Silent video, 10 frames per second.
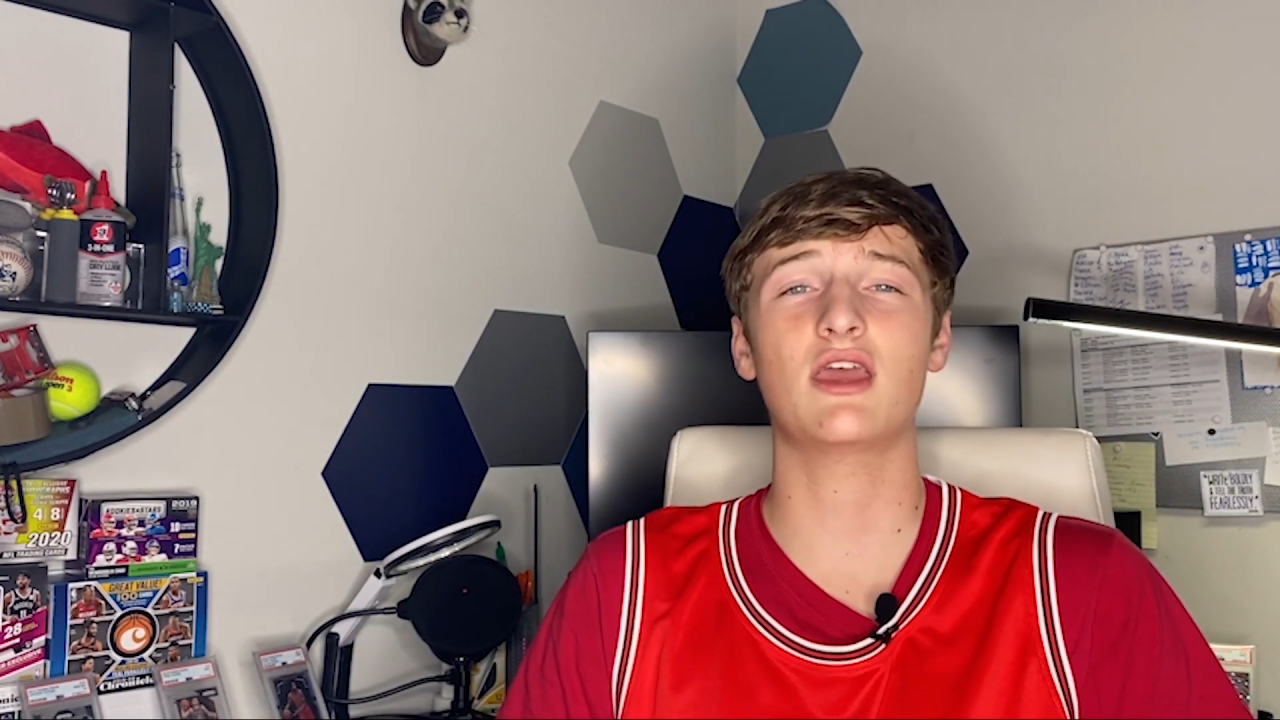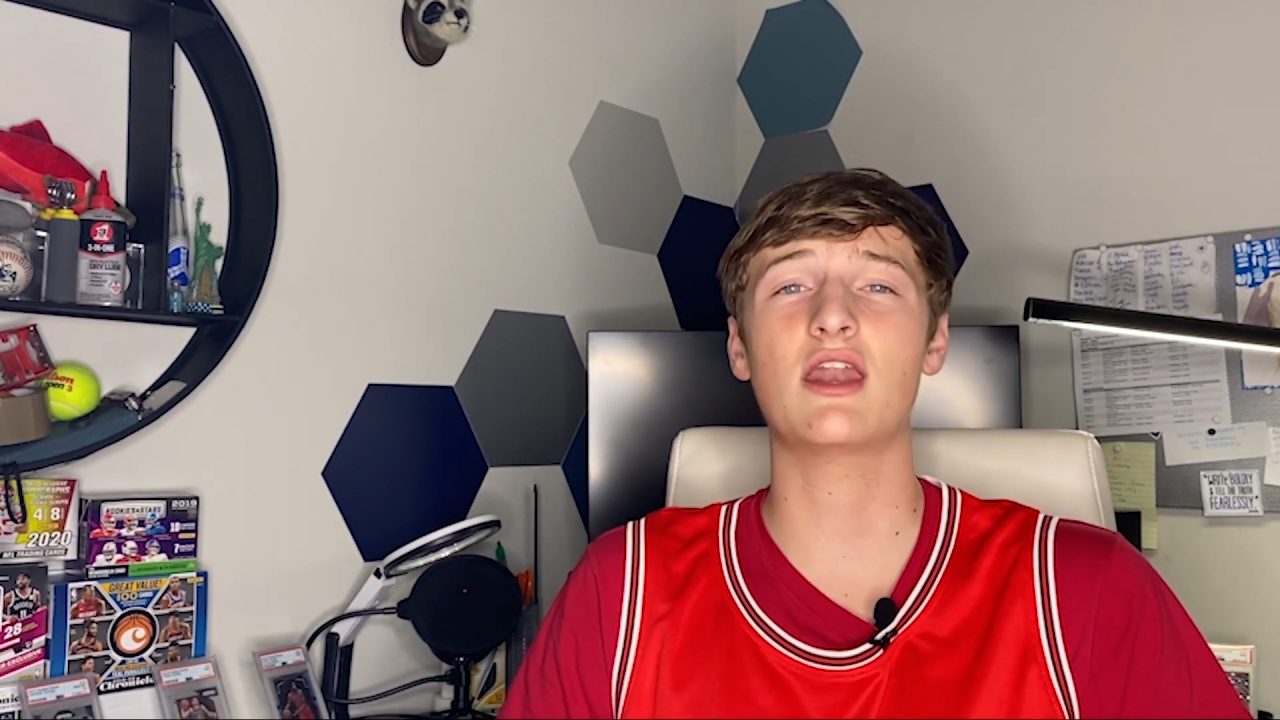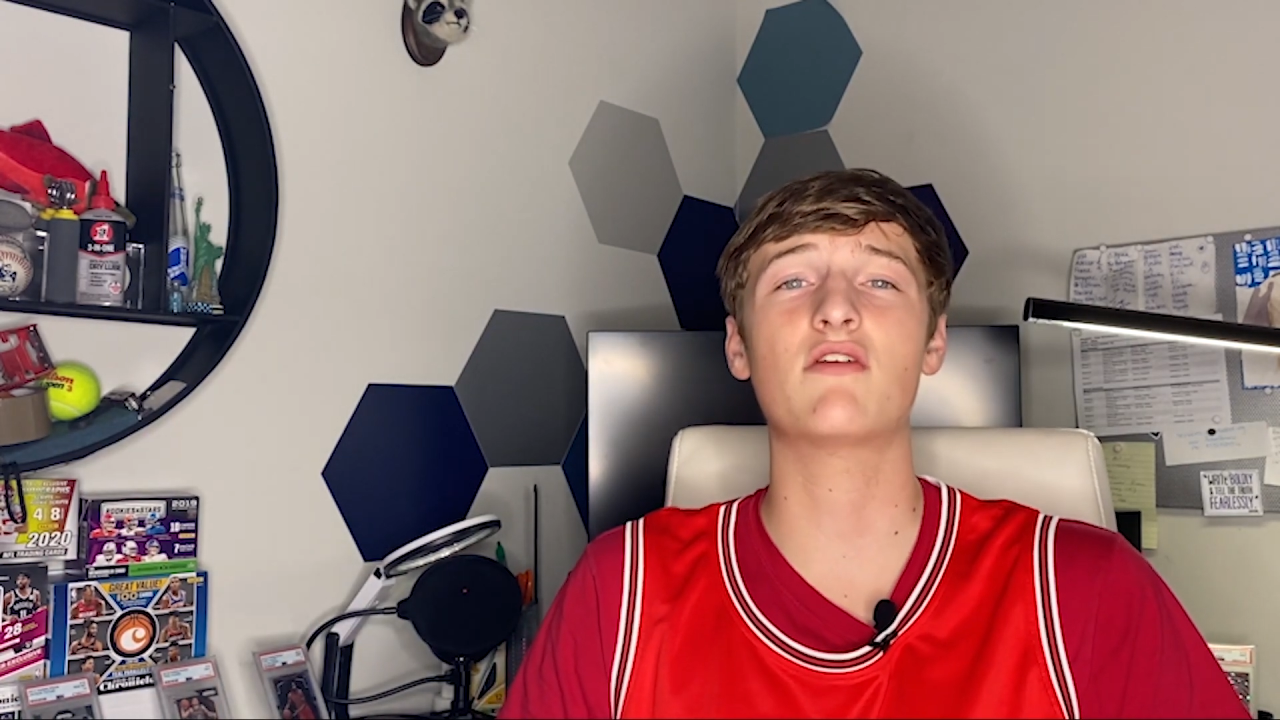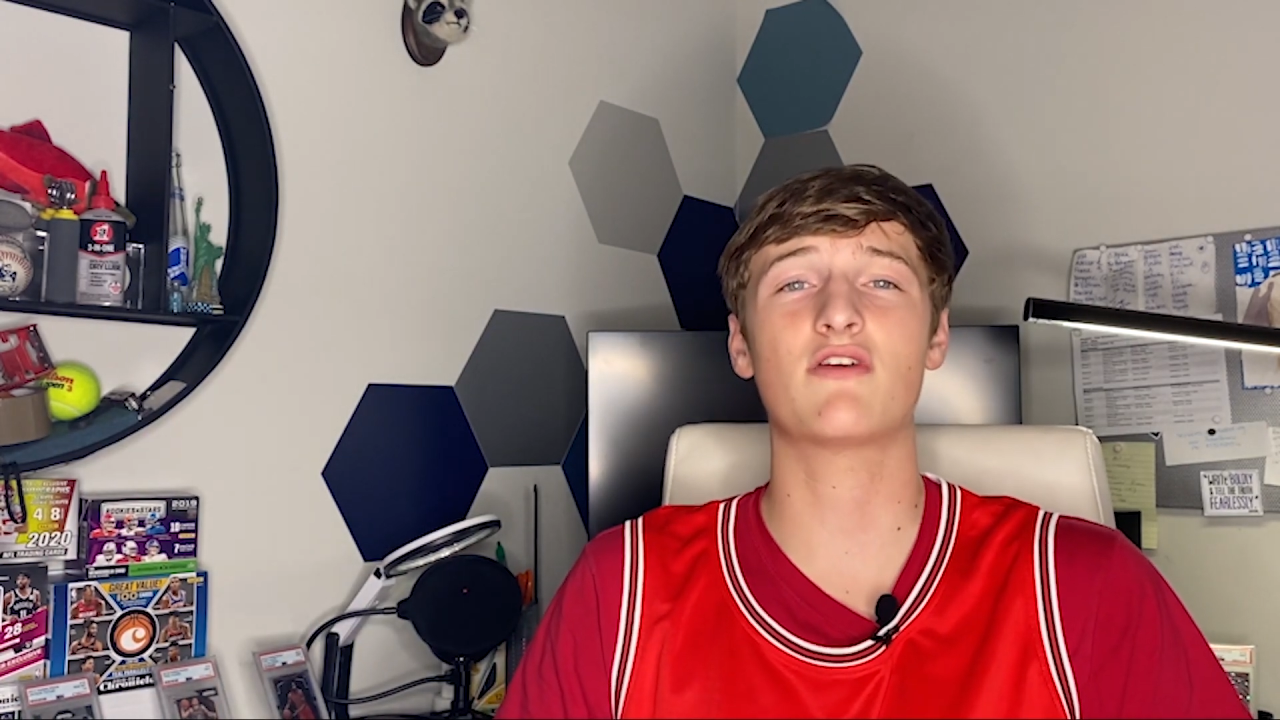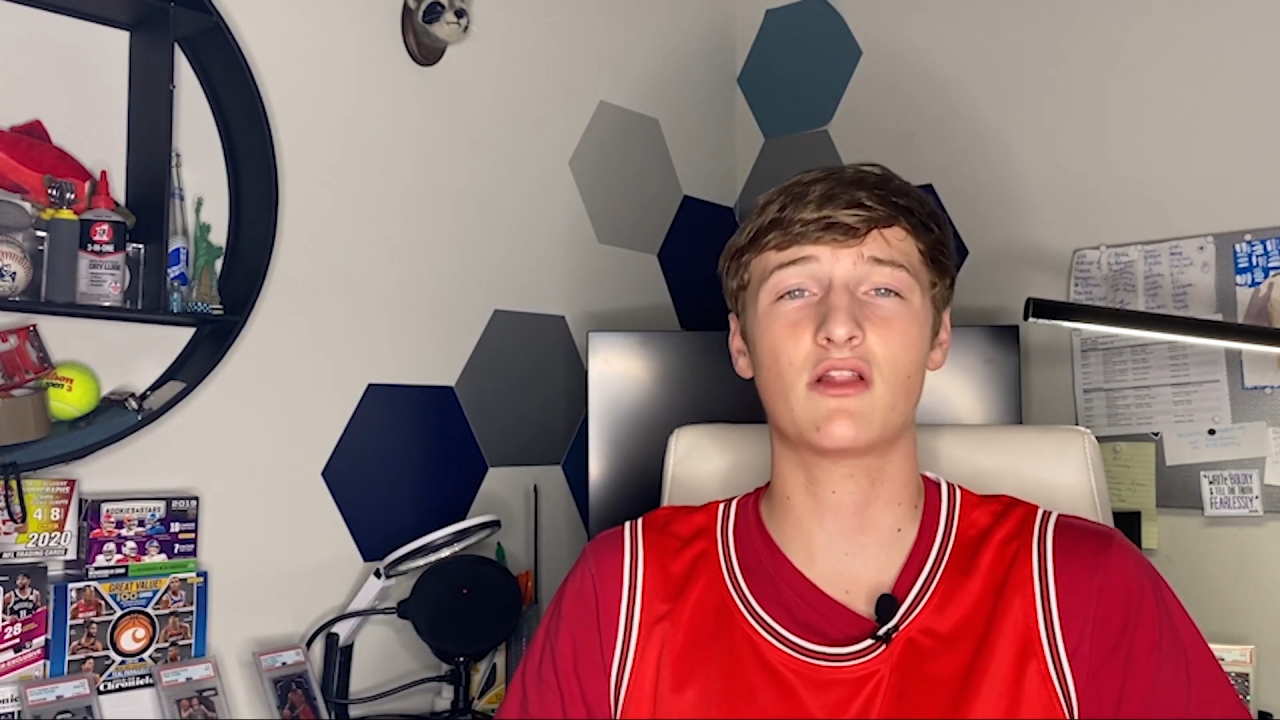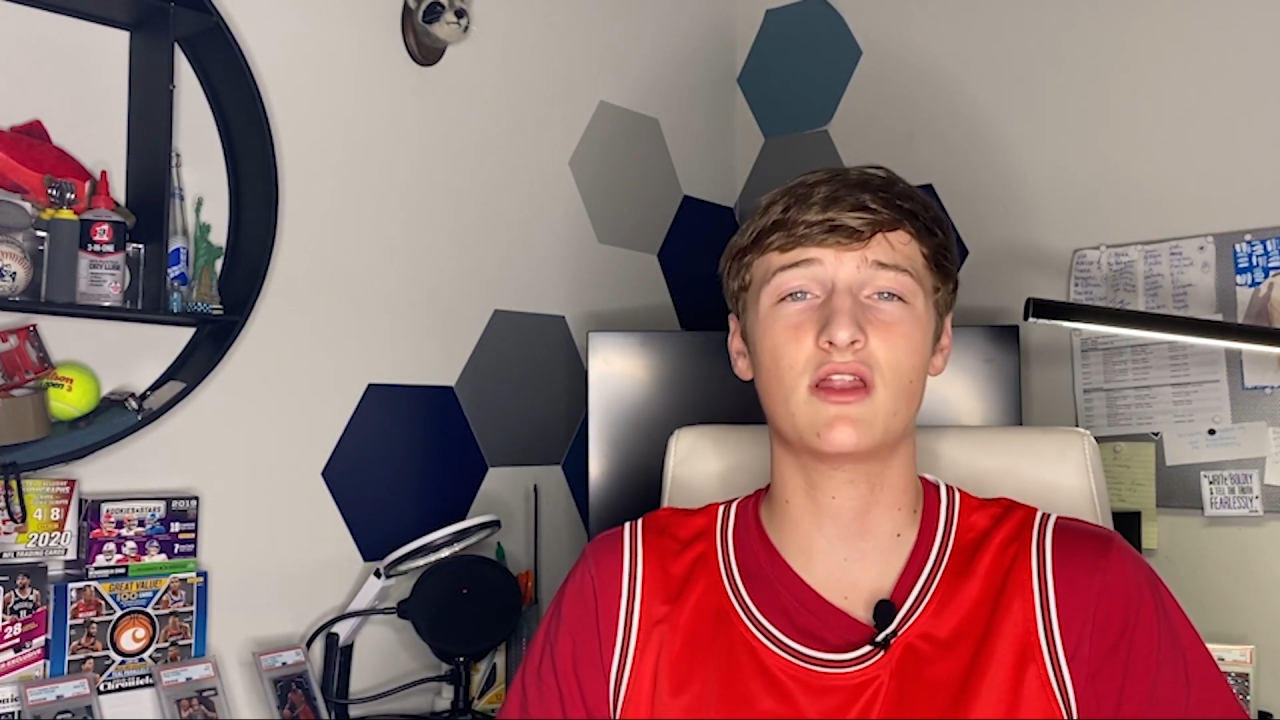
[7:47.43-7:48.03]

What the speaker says: NFL